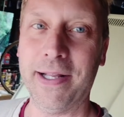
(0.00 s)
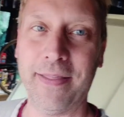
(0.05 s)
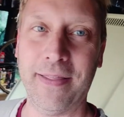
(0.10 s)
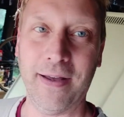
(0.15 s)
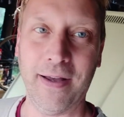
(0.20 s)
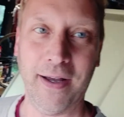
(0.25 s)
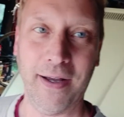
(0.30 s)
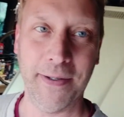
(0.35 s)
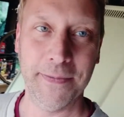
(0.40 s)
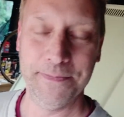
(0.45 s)

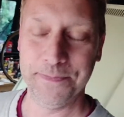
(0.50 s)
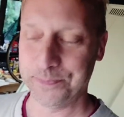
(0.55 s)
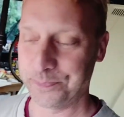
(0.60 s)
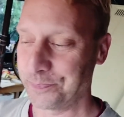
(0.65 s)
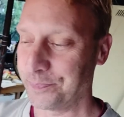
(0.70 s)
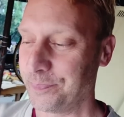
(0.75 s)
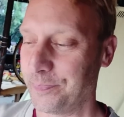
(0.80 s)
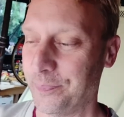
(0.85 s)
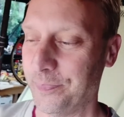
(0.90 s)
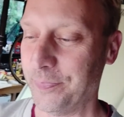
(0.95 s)
the
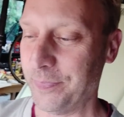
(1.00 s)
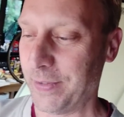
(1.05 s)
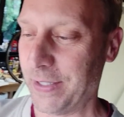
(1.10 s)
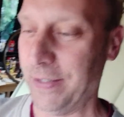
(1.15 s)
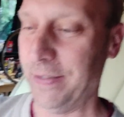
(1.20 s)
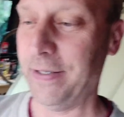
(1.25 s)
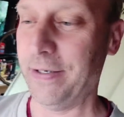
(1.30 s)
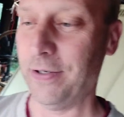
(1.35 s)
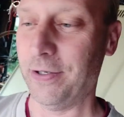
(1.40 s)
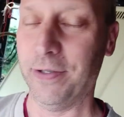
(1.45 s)

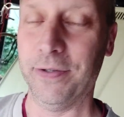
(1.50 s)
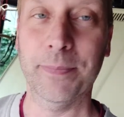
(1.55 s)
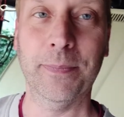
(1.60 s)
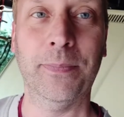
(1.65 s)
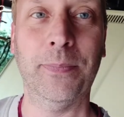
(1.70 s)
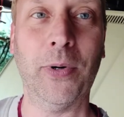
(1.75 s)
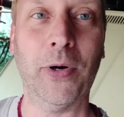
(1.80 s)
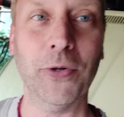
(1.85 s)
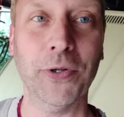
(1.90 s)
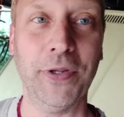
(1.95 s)
little
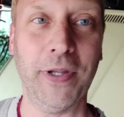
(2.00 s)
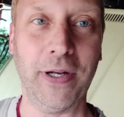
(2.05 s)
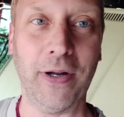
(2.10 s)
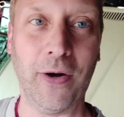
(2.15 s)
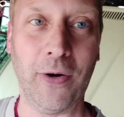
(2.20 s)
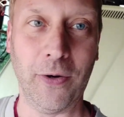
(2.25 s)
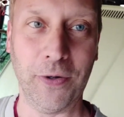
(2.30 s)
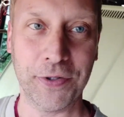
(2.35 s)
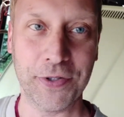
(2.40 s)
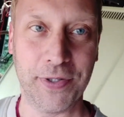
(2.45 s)
bolt that
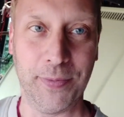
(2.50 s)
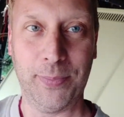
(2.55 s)
holds